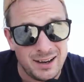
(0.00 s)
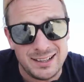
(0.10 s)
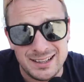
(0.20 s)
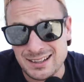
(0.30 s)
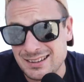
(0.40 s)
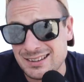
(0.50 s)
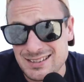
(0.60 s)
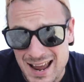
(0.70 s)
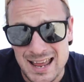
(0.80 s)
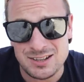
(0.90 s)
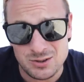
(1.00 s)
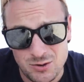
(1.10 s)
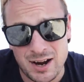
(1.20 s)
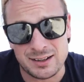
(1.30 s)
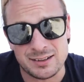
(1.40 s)
I needed 10
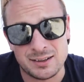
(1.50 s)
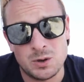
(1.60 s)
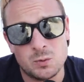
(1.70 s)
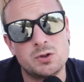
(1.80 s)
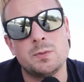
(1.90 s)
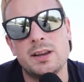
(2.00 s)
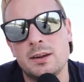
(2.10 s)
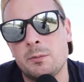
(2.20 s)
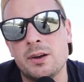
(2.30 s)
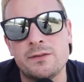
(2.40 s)
grand, which meant that my